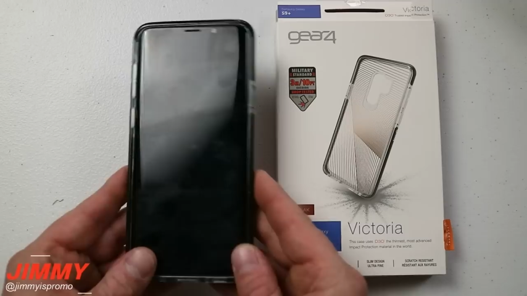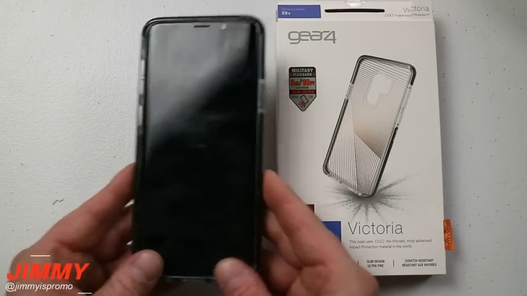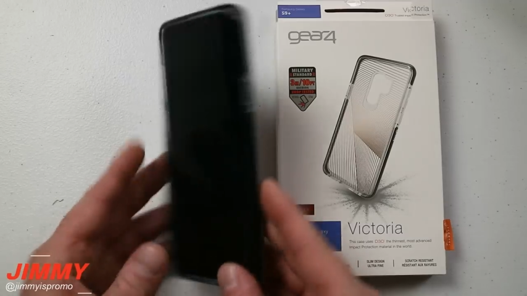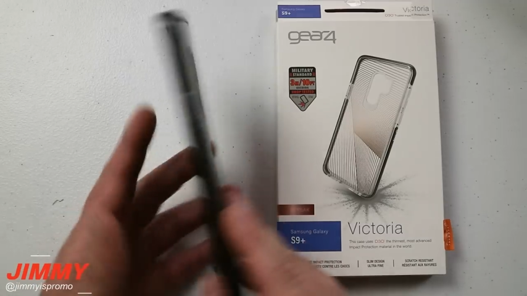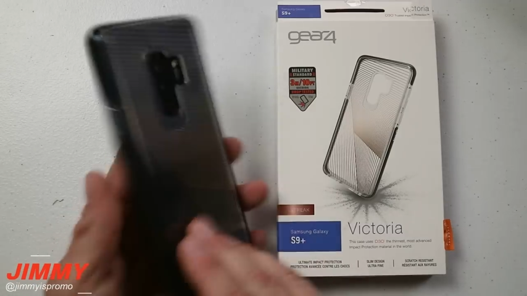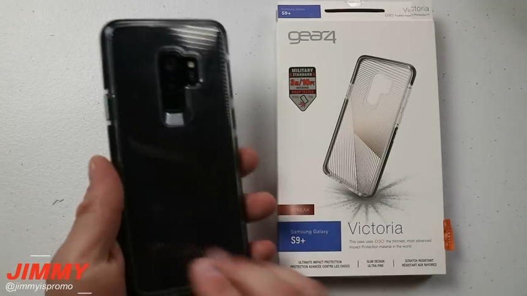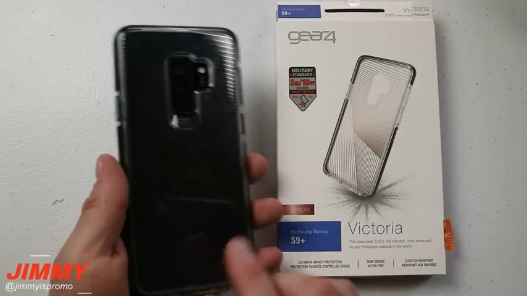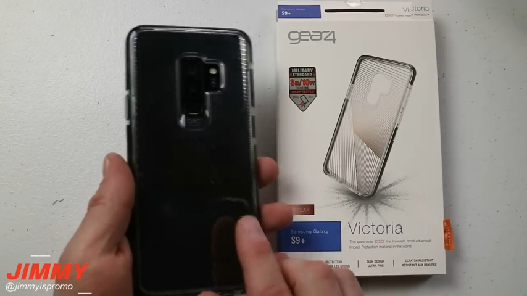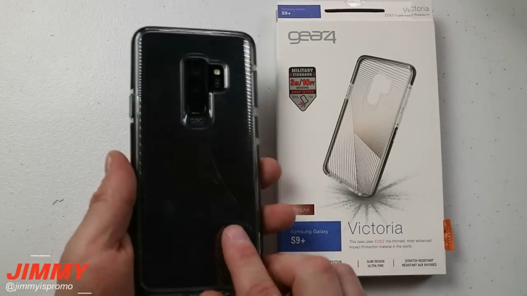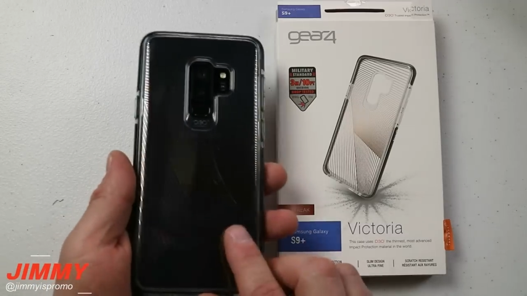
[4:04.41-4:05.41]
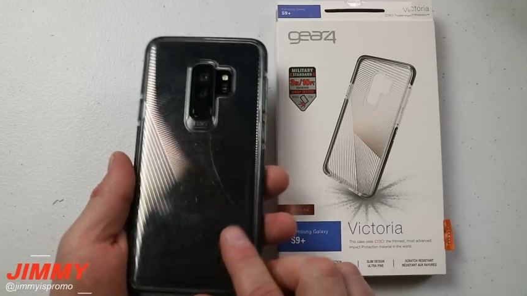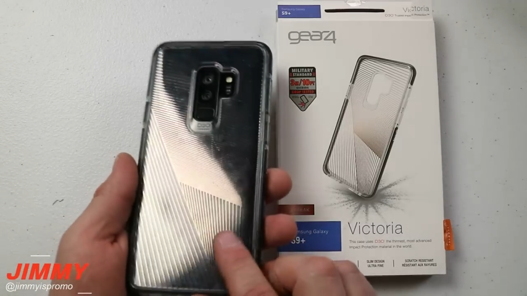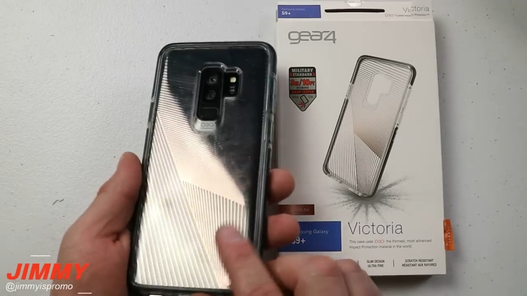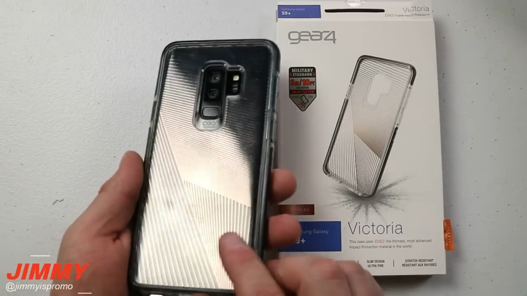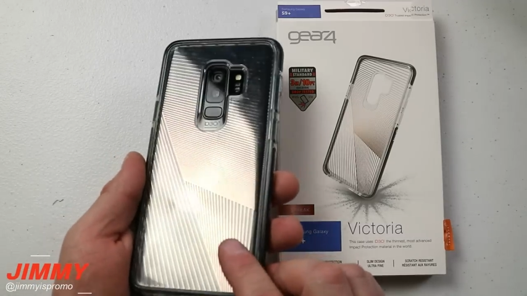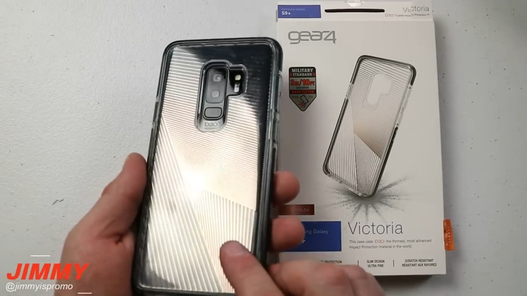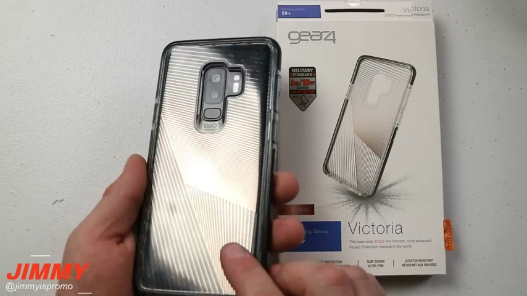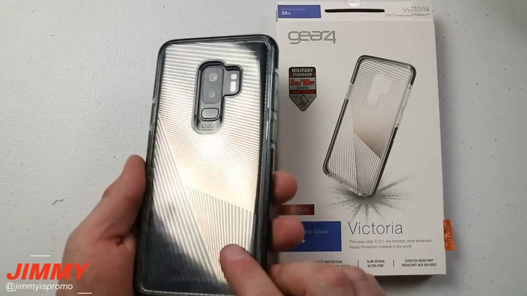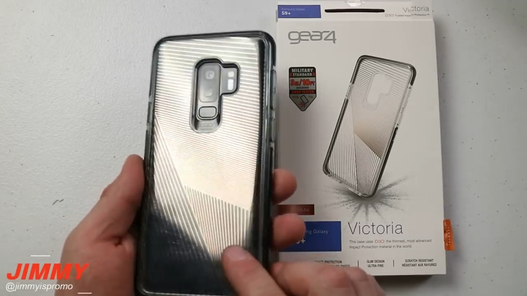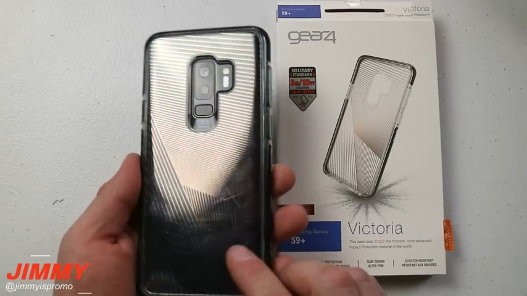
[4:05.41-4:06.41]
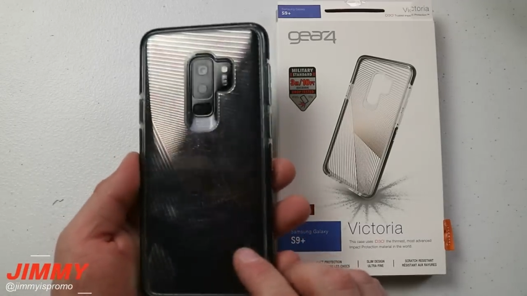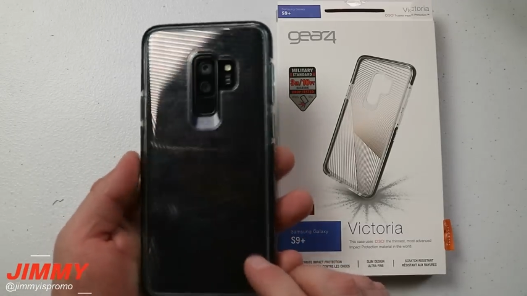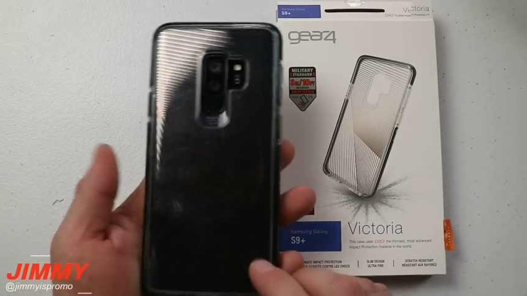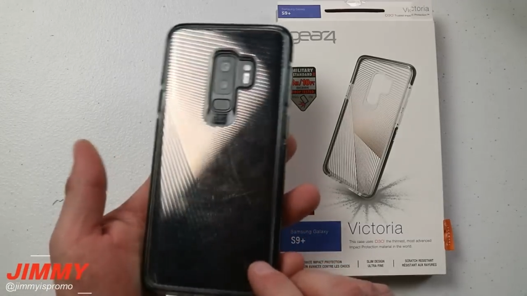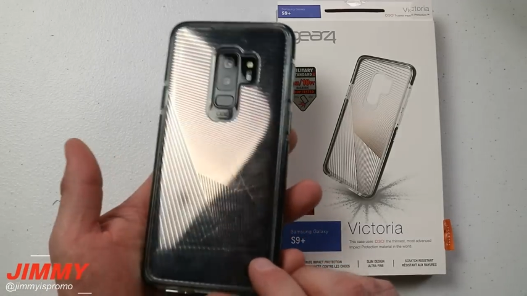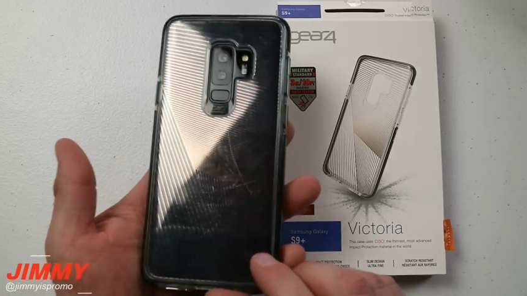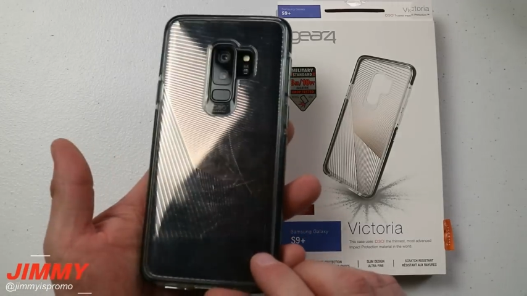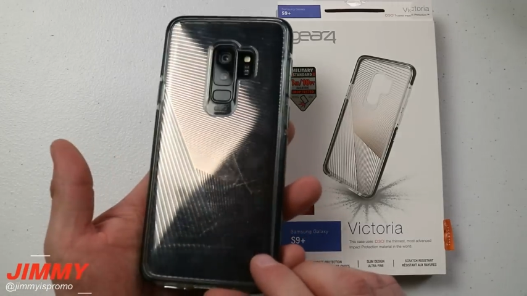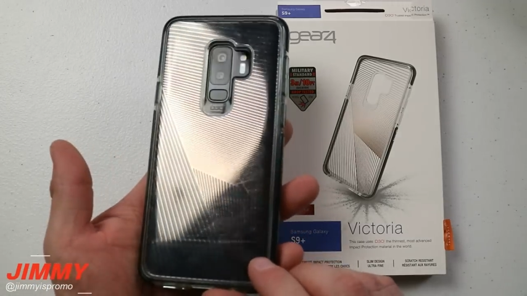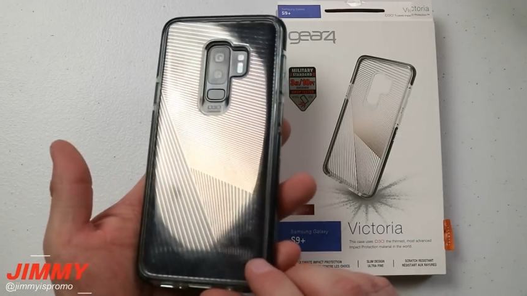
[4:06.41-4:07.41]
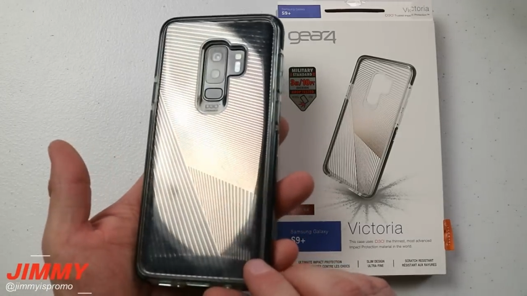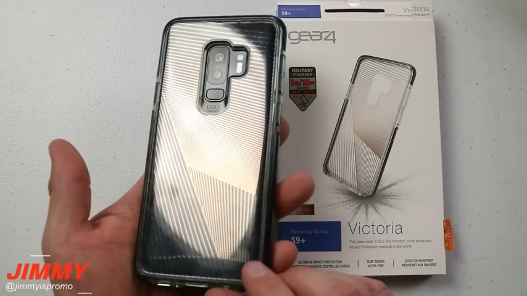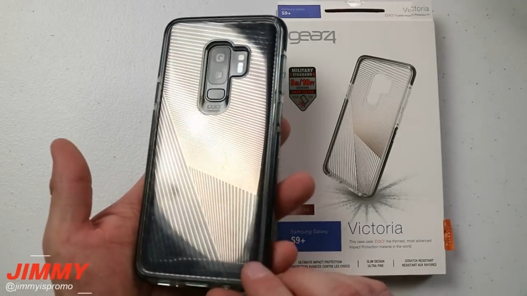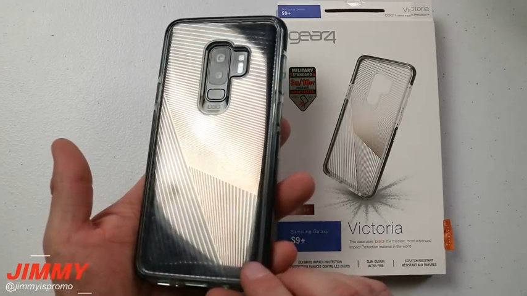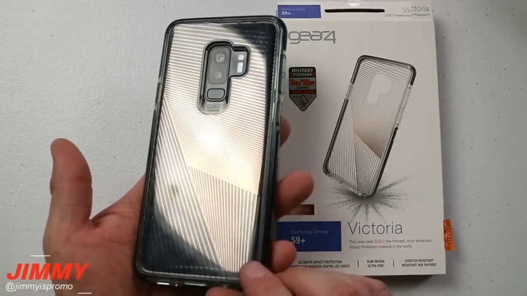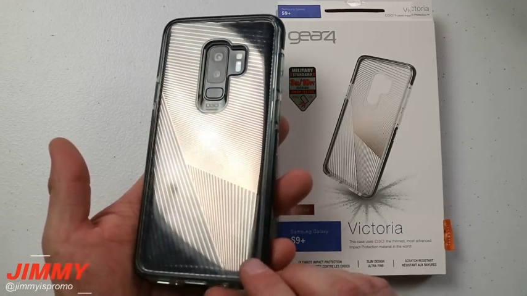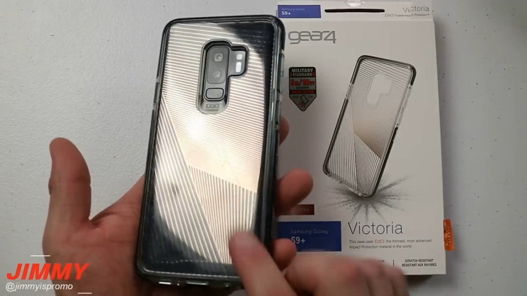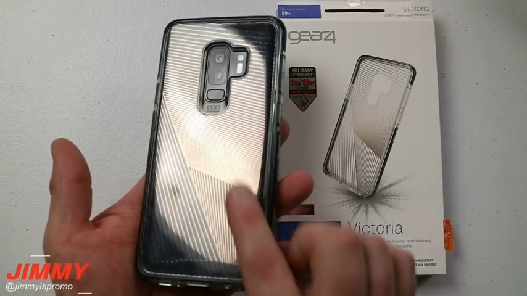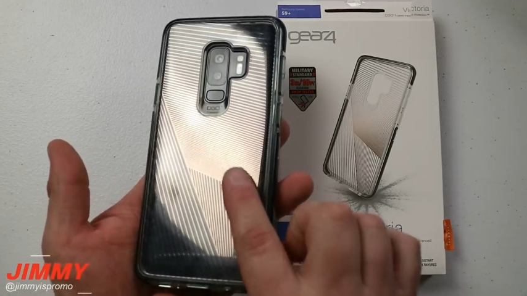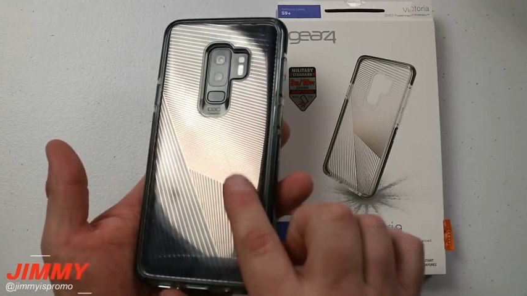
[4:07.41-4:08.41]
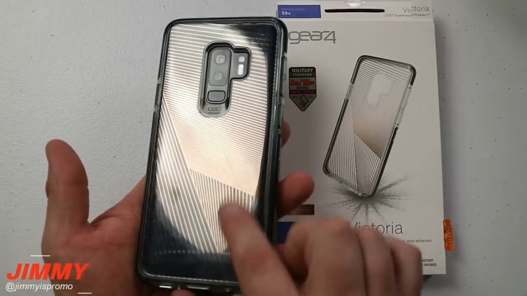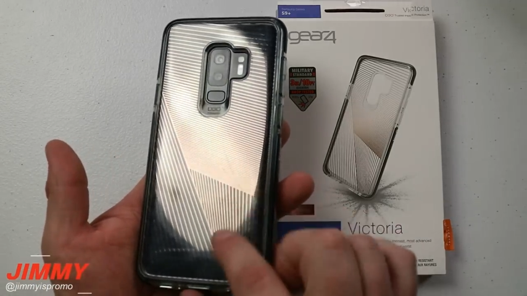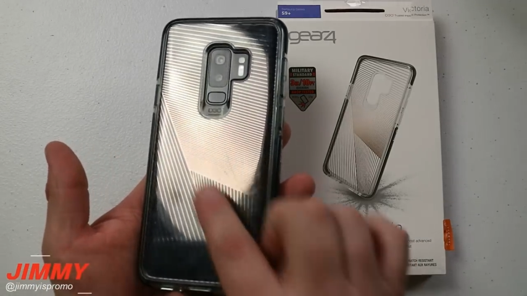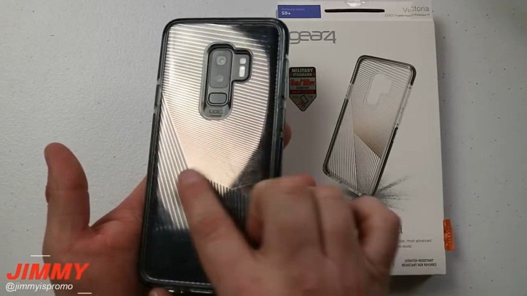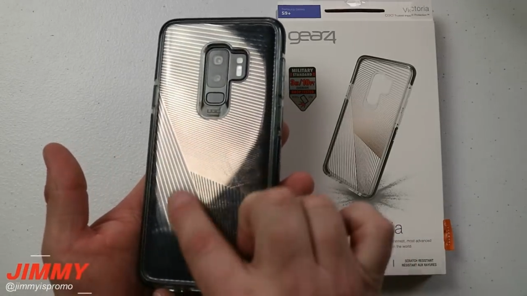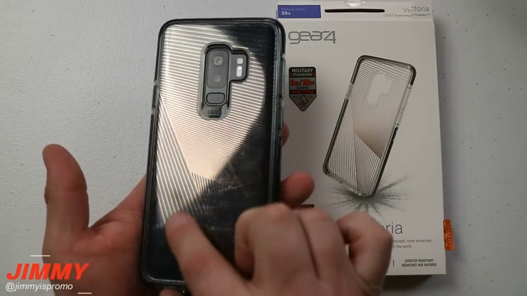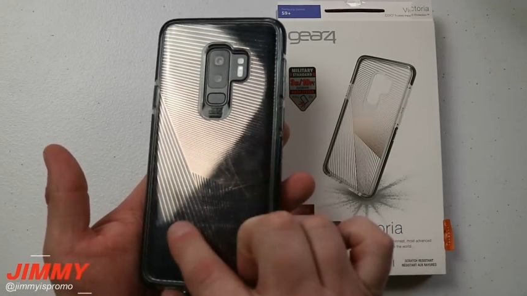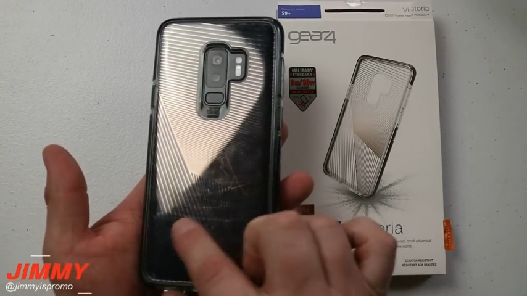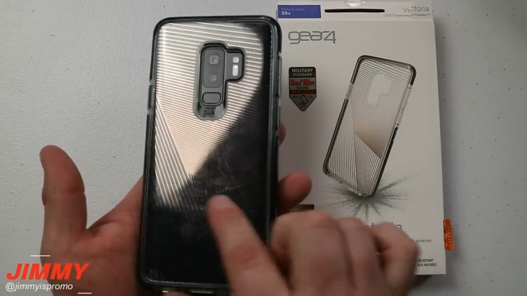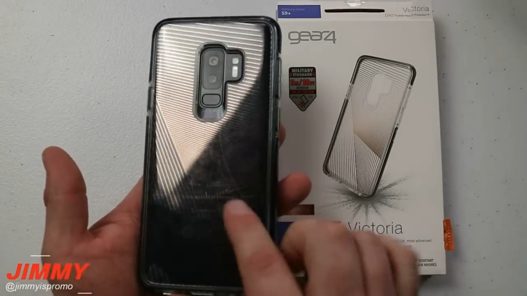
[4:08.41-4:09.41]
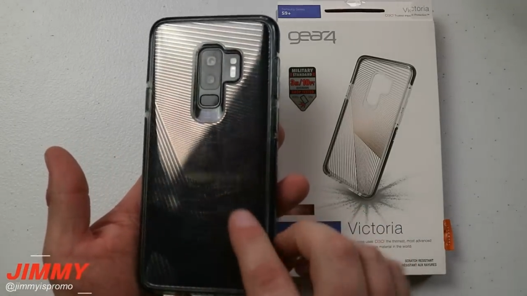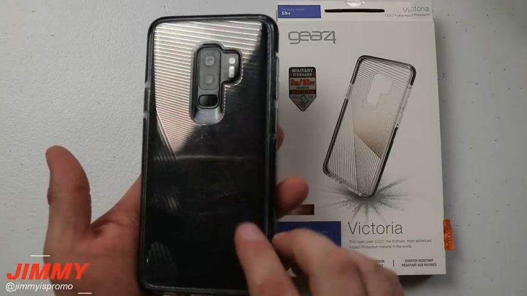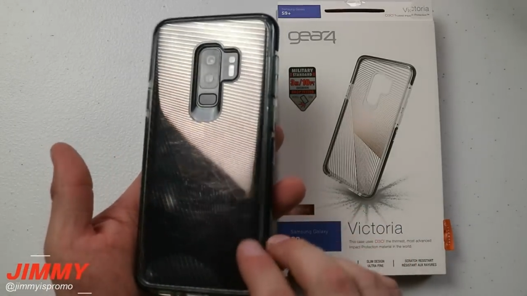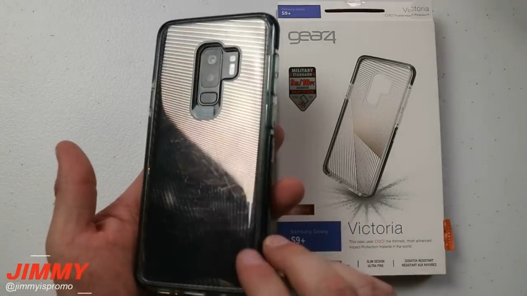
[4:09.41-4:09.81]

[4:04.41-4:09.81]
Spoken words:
(no speaker visible)